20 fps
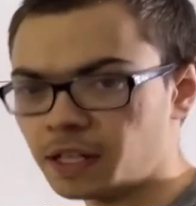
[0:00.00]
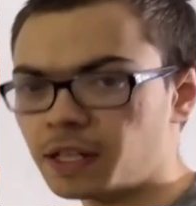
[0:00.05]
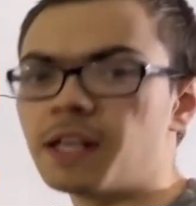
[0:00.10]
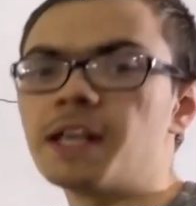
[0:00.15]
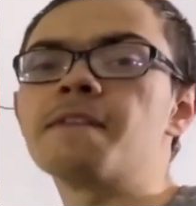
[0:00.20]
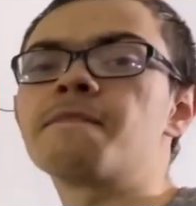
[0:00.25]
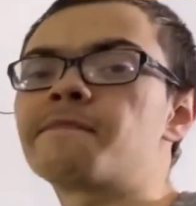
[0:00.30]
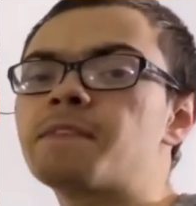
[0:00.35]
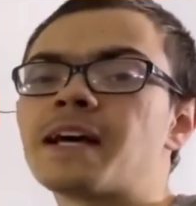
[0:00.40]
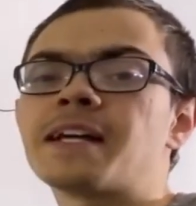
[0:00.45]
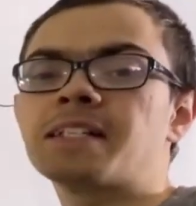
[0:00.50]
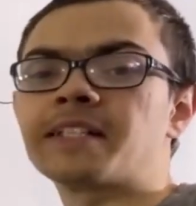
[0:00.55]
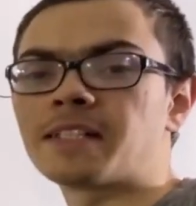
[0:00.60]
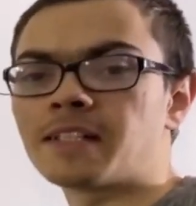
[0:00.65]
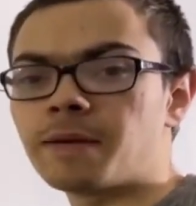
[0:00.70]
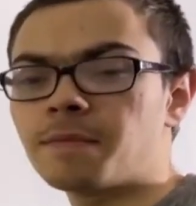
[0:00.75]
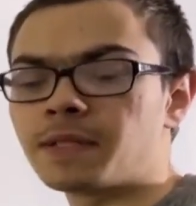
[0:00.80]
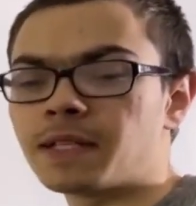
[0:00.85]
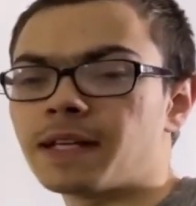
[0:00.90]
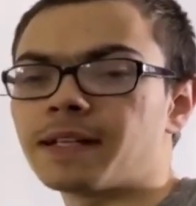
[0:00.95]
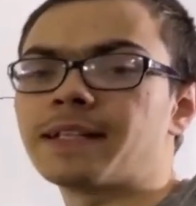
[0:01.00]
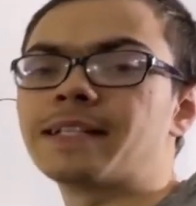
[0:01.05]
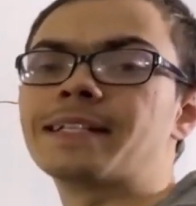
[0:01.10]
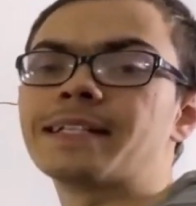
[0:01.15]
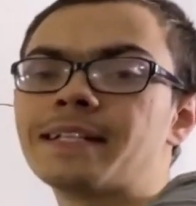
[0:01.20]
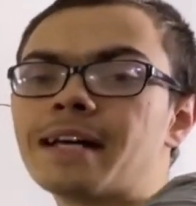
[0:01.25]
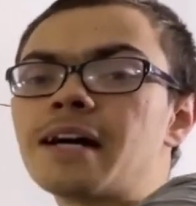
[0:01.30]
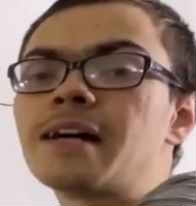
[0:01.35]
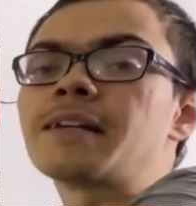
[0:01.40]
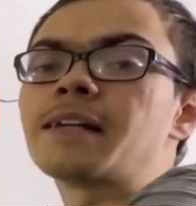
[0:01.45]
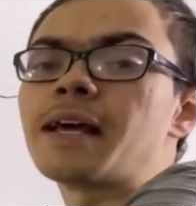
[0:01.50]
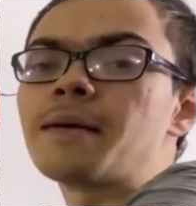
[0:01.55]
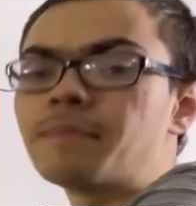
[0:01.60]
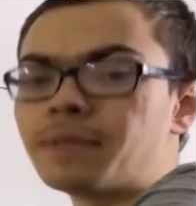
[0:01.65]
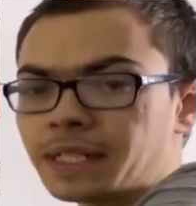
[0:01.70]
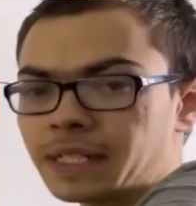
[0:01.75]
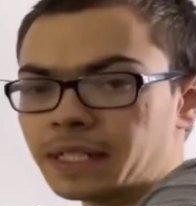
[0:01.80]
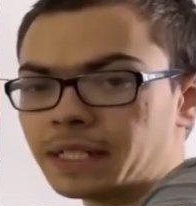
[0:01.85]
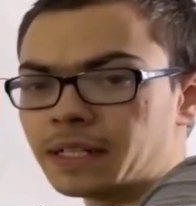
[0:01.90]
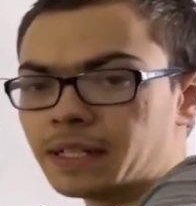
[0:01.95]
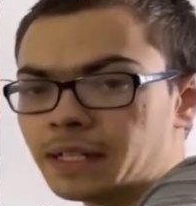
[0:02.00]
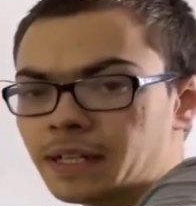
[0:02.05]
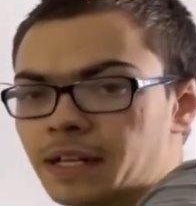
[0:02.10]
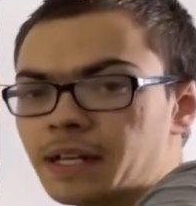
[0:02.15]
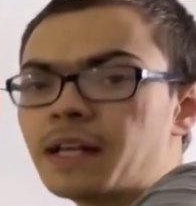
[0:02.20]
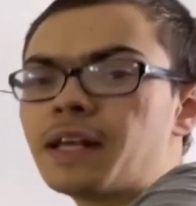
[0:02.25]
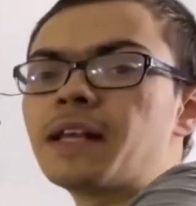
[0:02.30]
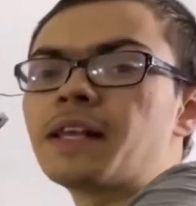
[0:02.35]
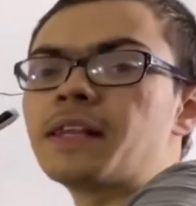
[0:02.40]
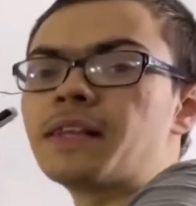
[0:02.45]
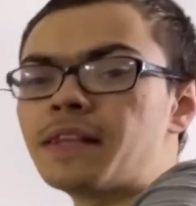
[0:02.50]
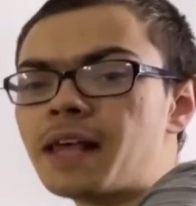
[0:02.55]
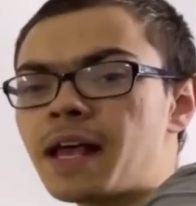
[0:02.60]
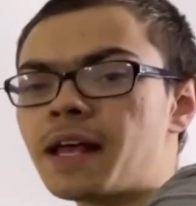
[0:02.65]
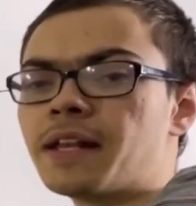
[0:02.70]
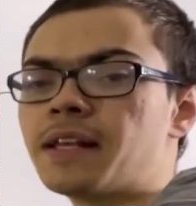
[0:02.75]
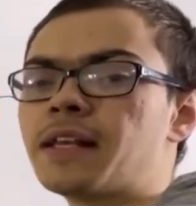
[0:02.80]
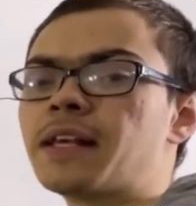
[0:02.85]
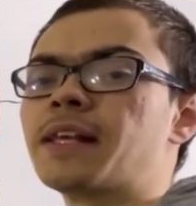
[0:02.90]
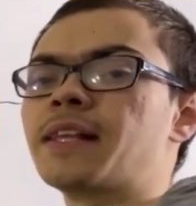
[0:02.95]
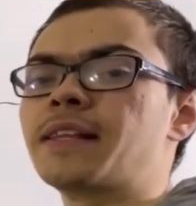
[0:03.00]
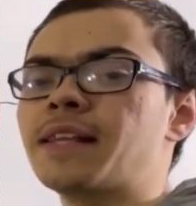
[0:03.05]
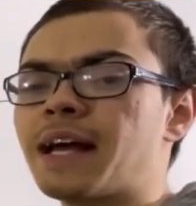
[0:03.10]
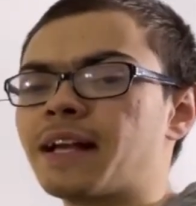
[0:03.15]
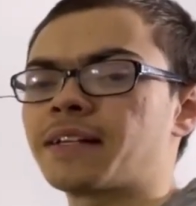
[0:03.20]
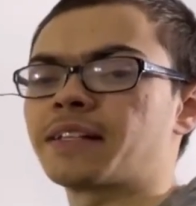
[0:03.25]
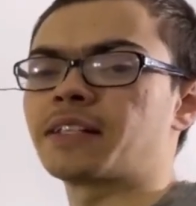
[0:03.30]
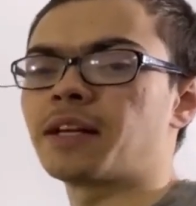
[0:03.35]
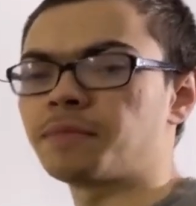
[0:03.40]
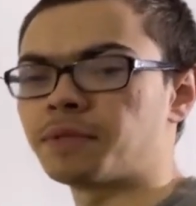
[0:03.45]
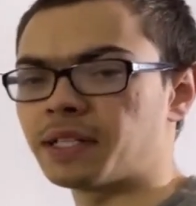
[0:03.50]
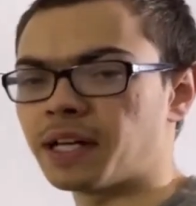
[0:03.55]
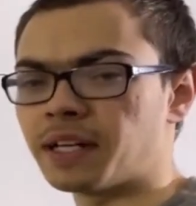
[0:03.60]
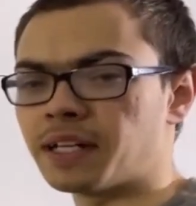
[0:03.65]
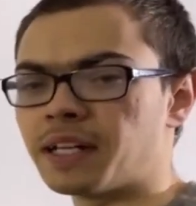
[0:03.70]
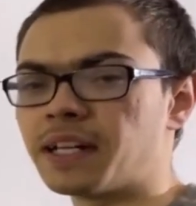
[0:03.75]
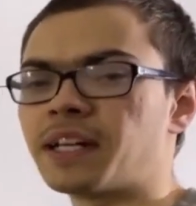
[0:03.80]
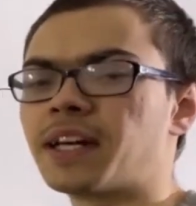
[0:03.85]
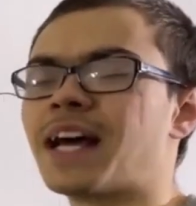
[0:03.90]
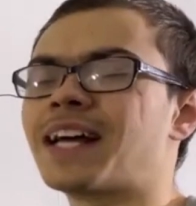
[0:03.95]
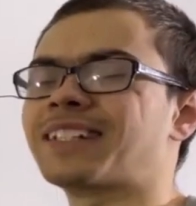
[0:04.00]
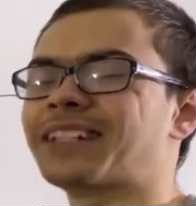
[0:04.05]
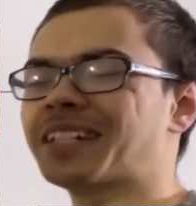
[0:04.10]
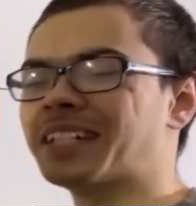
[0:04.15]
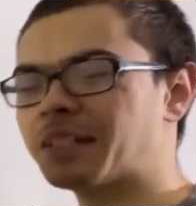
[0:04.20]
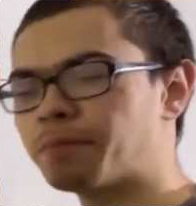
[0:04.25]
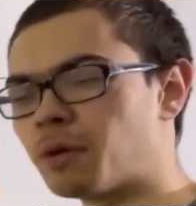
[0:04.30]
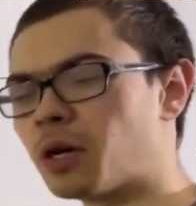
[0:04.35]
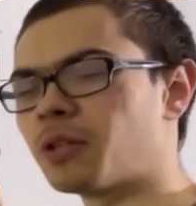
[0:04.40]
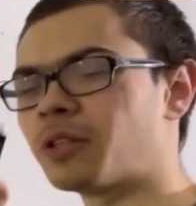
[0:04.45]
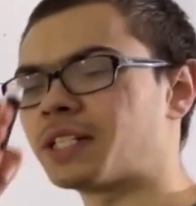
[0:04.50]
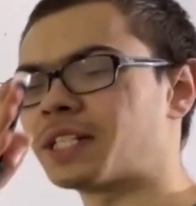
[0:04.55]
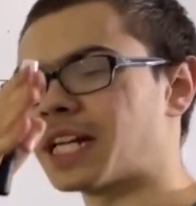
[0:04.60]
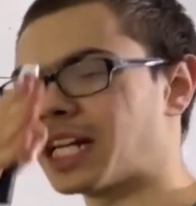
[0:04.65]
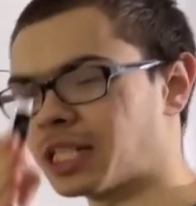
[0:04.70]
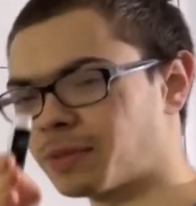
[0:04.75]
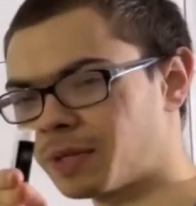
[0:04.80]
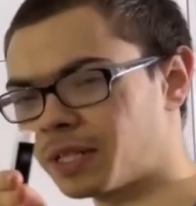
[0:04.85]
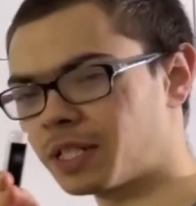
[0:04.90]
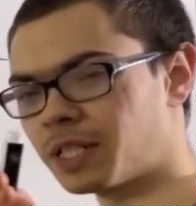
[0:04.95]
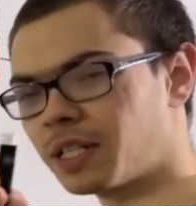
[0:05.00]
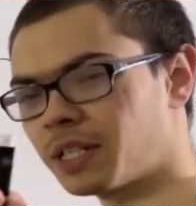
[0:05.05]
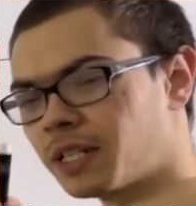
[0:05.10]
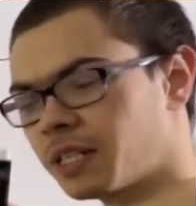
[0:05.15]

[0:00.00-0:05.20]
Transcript: if that subset is non-empty, then that subset has a smallest element.